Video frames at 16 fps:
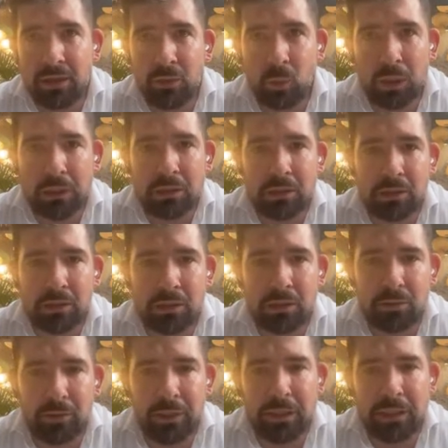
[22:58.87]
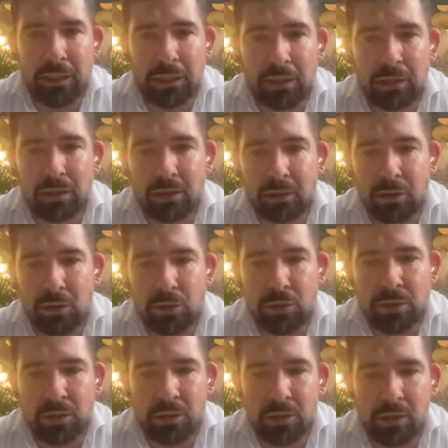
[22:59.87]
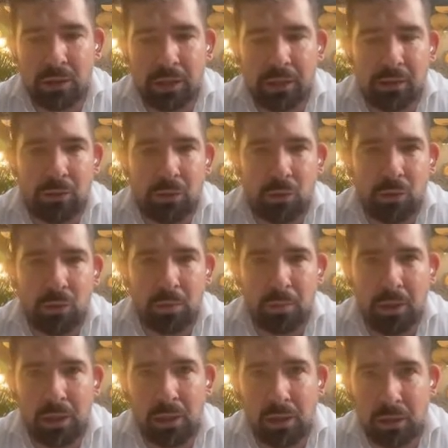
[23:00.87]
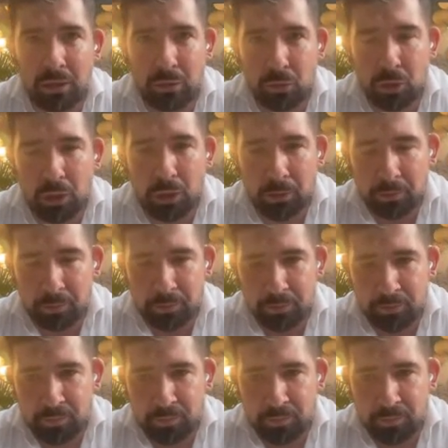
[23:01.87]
than what a retail user like you or me are doing.